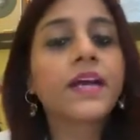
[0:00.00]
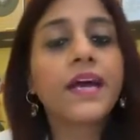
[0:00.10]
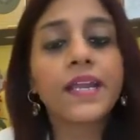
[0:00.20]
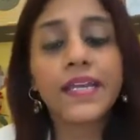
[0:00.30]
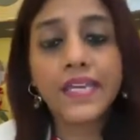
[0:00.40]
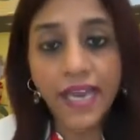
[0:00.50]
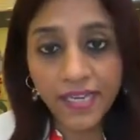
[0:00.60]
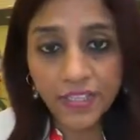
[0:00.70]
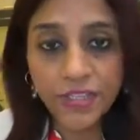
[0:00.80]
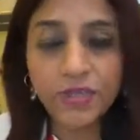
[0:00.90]
And I
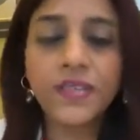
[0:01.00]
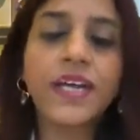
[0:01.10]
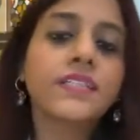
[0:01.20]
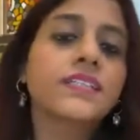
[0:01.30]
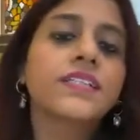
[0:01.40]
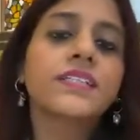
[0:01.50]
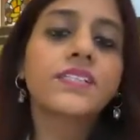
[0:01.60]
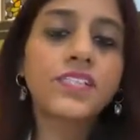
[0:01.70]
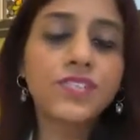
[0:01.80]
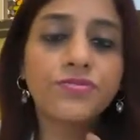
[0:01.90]
guarantee you that in
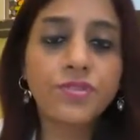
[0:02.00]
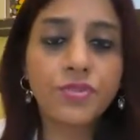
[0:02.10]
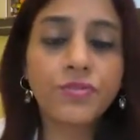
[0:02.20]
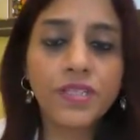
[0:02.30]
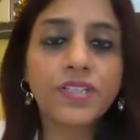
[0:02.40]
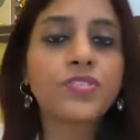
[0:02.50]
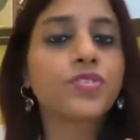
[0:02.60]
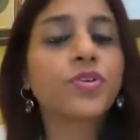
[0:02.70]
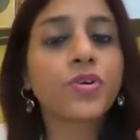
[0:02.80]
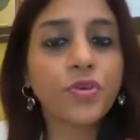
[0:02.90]
just few minutes,
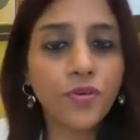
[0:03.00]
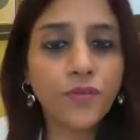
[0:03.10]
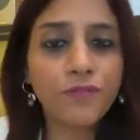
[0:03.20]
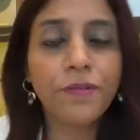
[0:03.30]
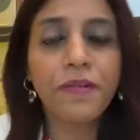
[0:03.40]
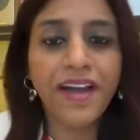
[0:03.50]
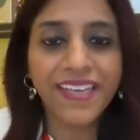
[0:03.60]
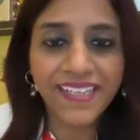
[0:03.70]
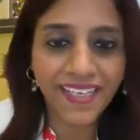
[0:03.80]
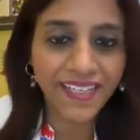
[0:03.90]
you're going to go from I
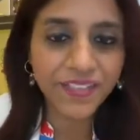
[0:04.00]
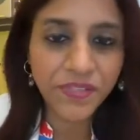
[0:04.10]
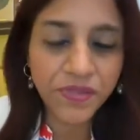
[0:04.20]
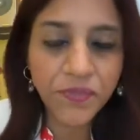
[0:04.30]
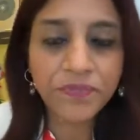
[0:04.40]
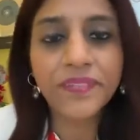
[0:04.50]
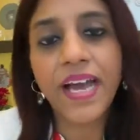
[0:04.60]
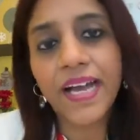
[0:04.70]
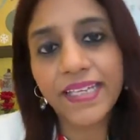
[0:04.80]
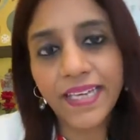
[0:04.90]
can't to
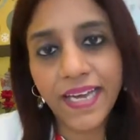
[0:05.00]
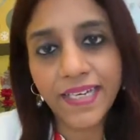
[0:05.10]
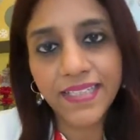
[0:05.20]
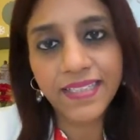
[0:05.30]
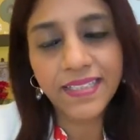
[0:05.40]
I can.